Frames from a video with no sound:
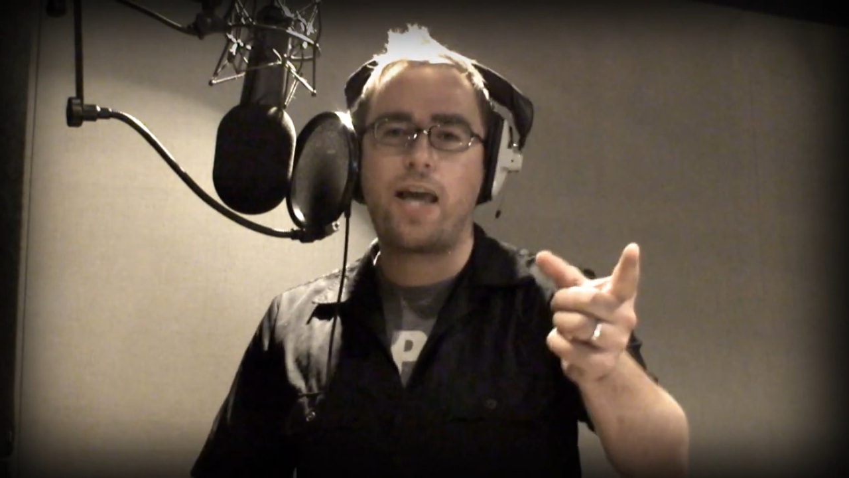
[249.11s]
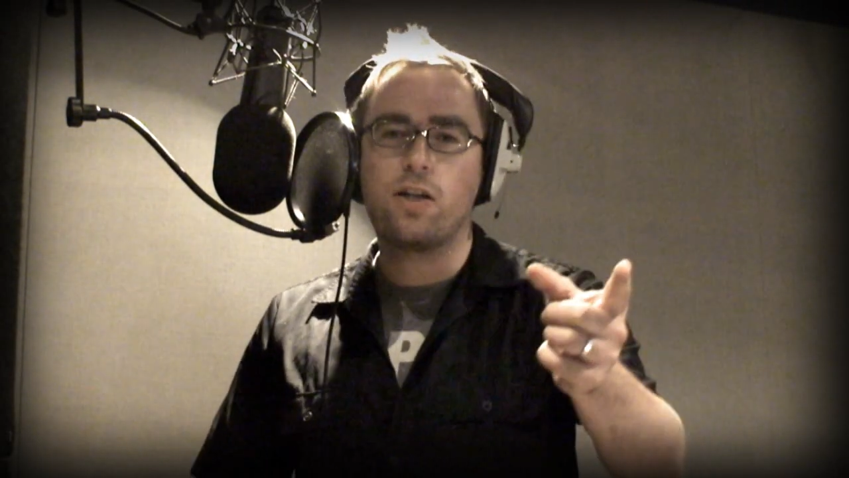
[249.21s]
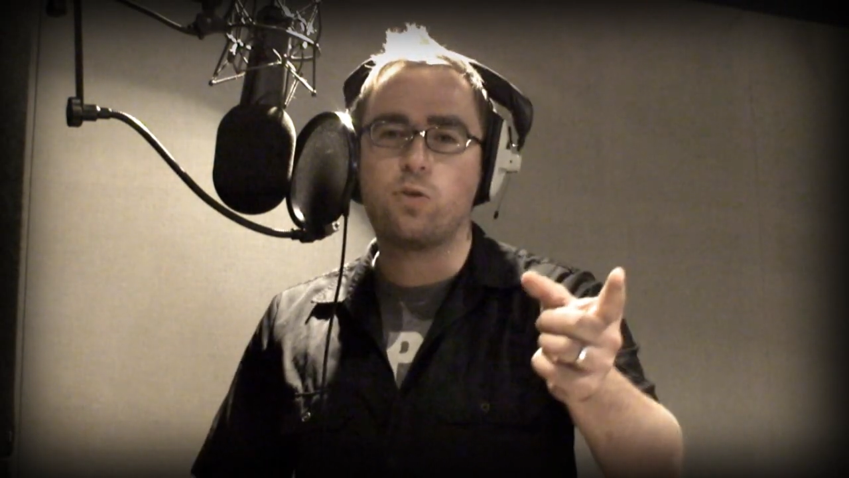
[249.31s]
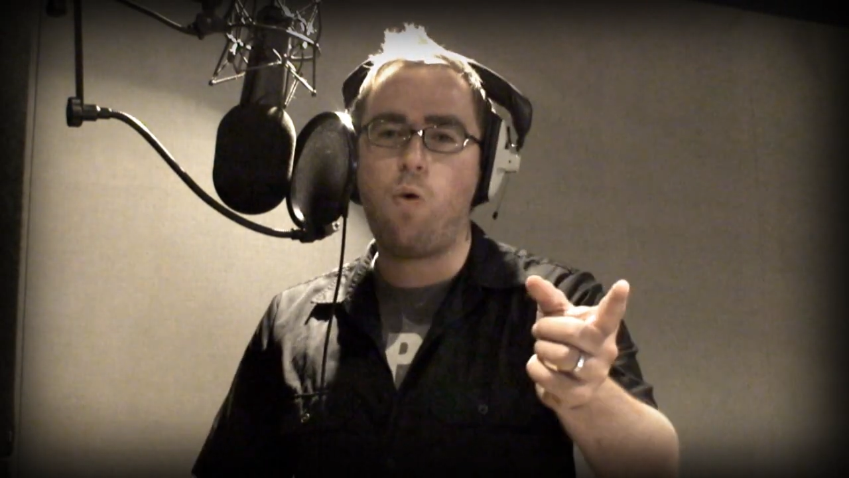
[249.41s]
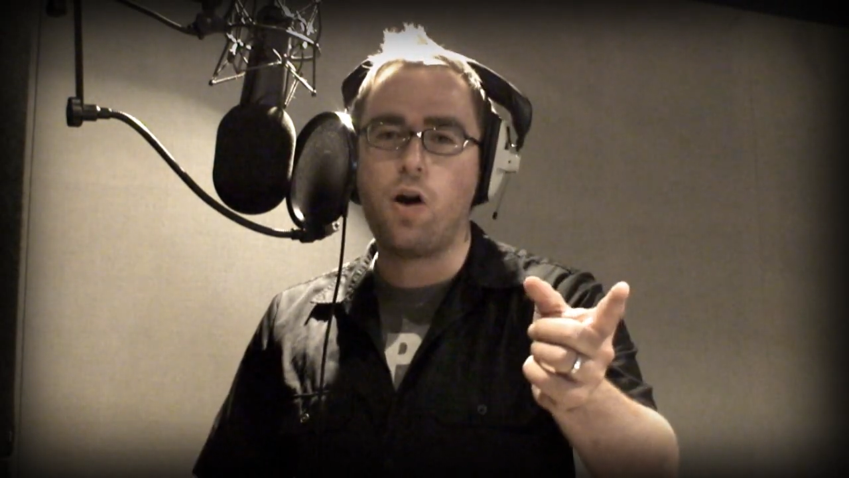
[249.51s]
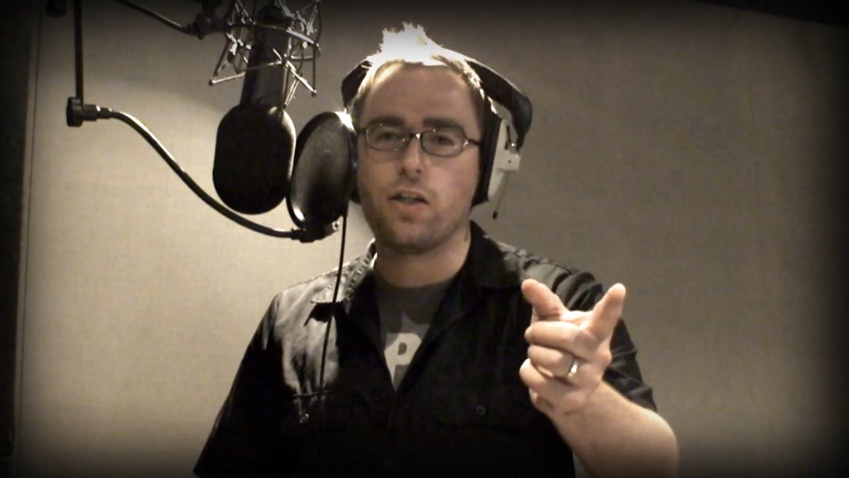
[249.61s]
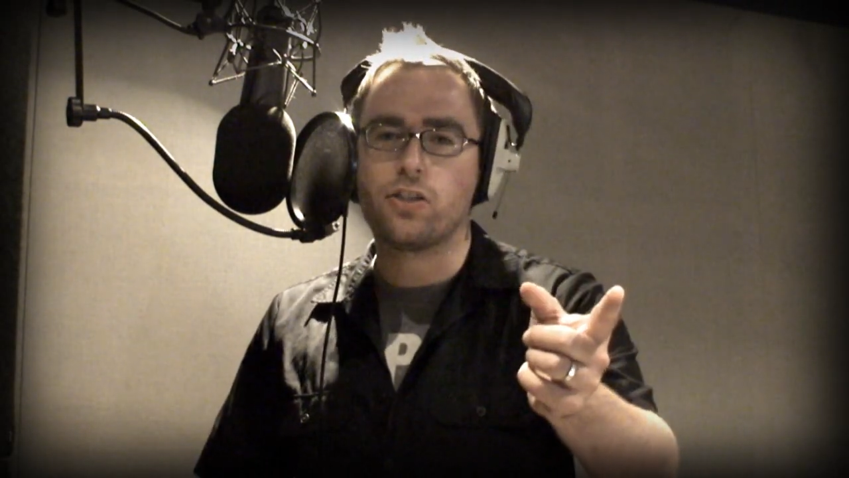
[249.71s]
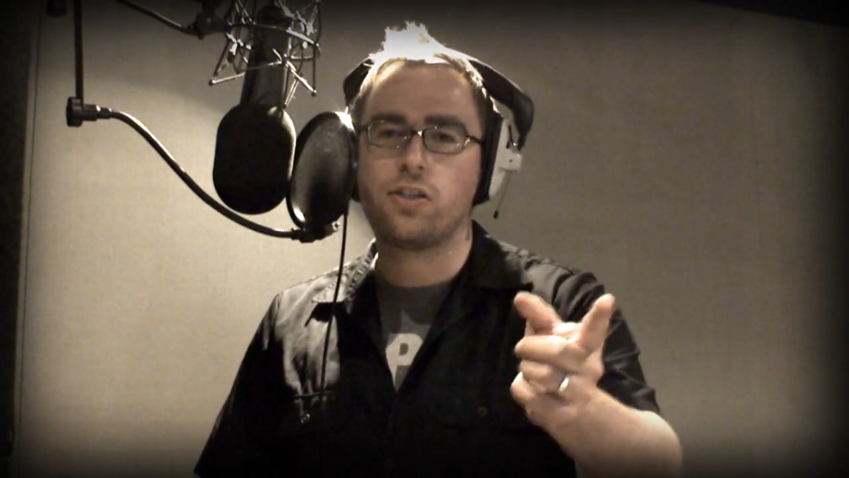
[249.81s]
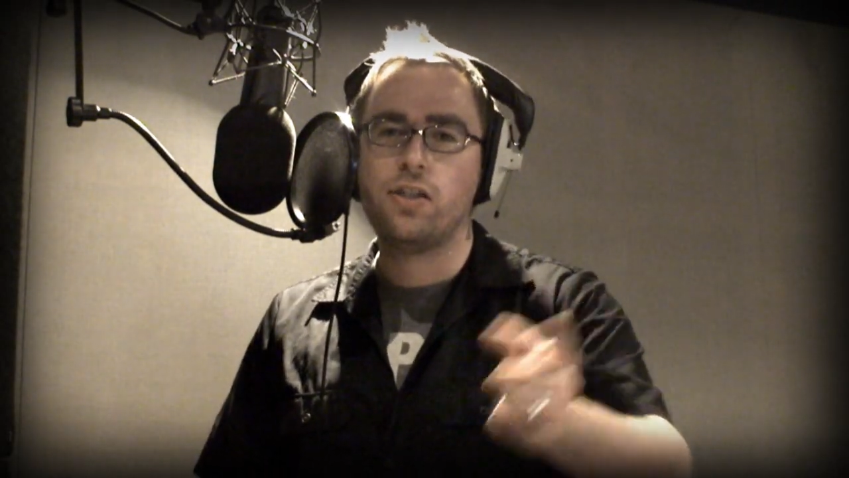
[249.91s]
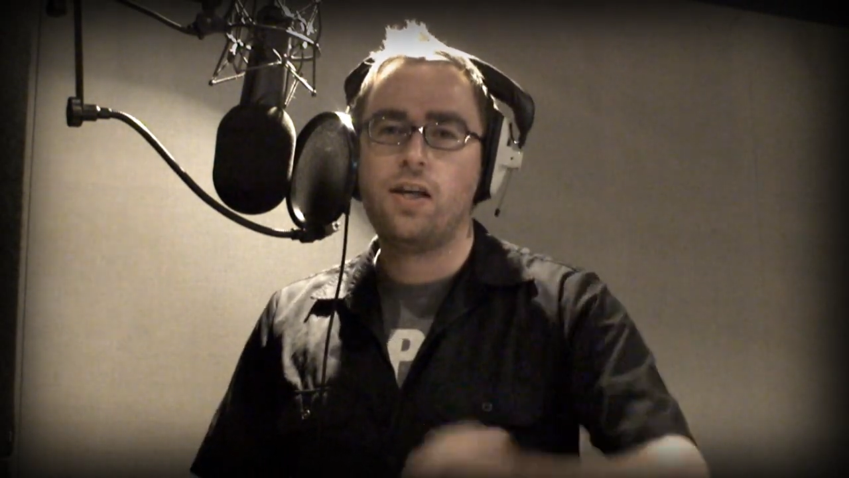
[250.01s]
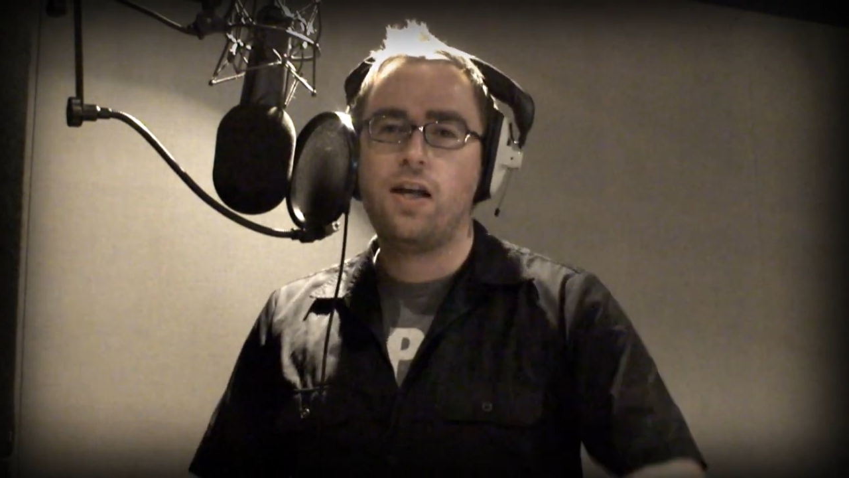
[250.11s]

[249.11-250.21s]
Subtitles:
get us Wallace.